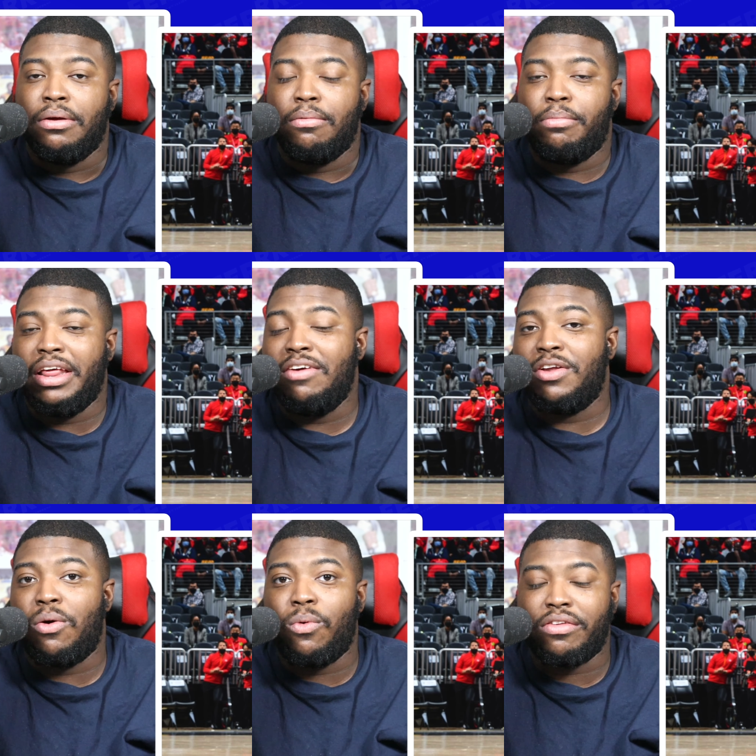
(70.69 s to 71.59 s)
But even
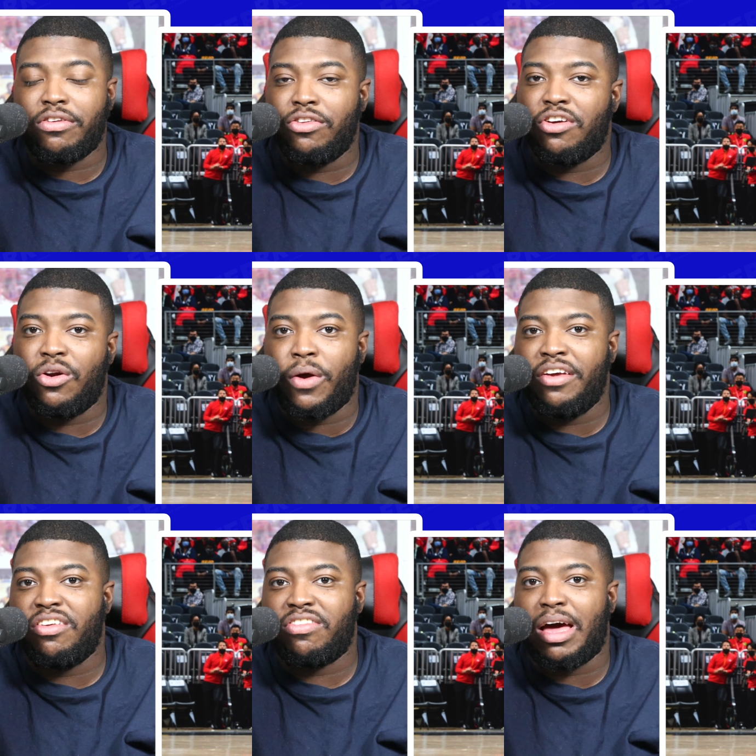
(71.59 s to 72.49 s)
a once in a
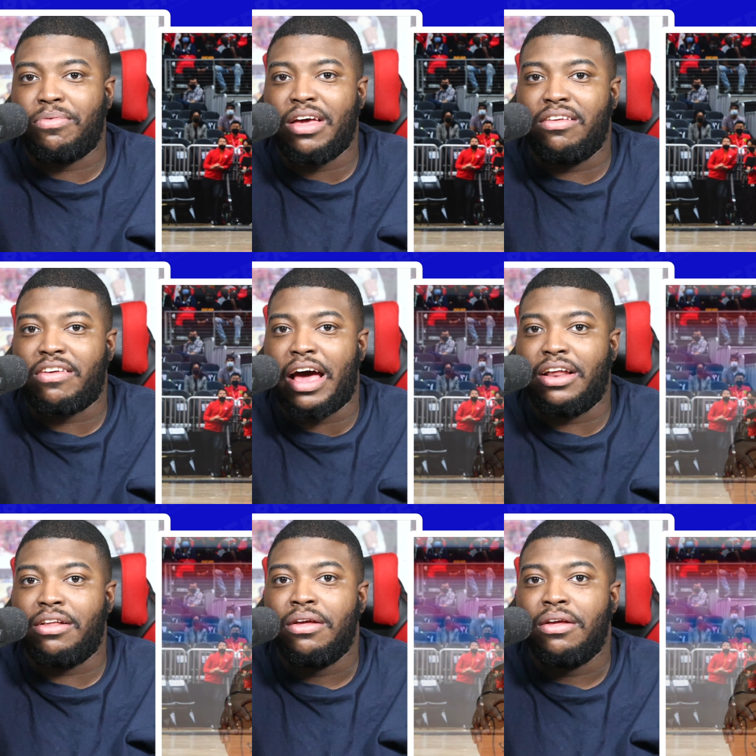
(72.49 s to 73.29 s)
generation type talent's got to